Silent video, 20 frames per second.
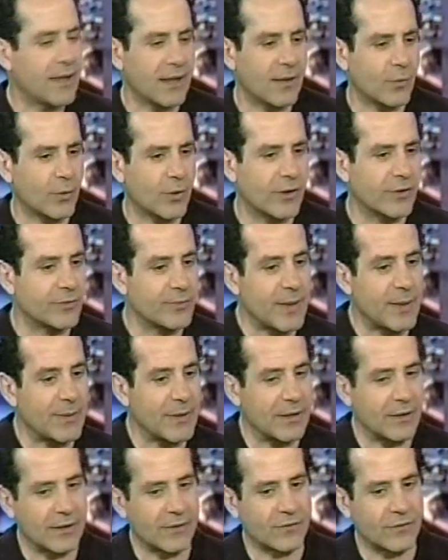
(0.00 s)
And whereas maybe
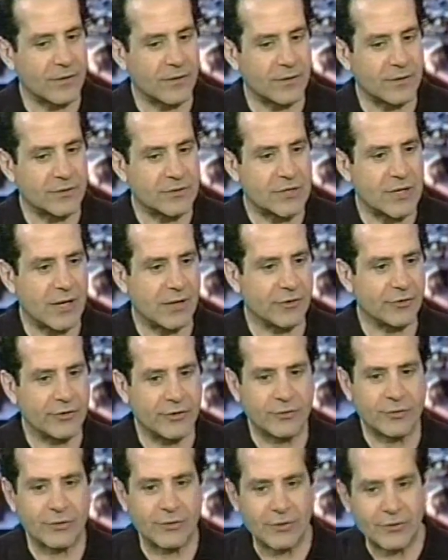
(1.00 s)
if a, a child is
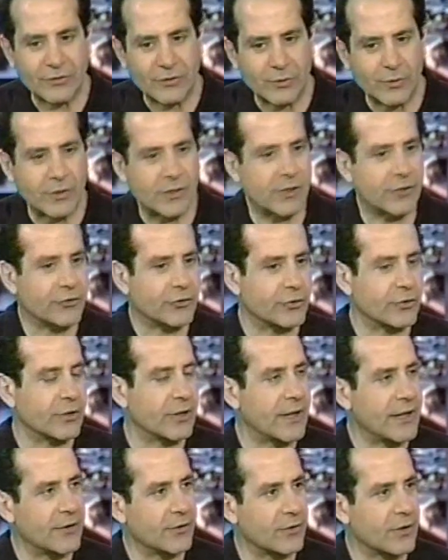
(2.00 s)
introduced to a culture
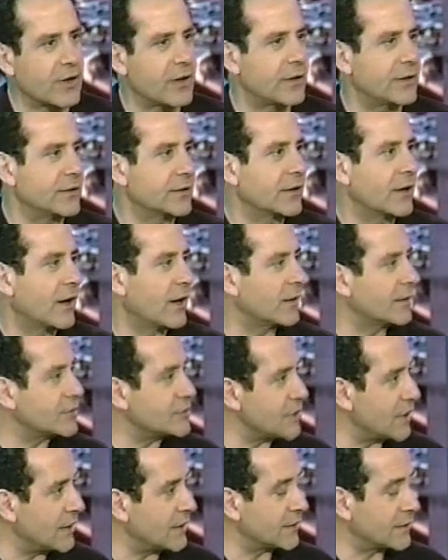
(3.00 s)
later on in
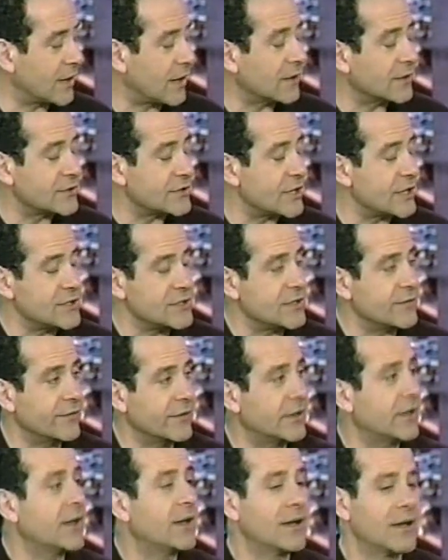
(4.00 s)
college age, college age even,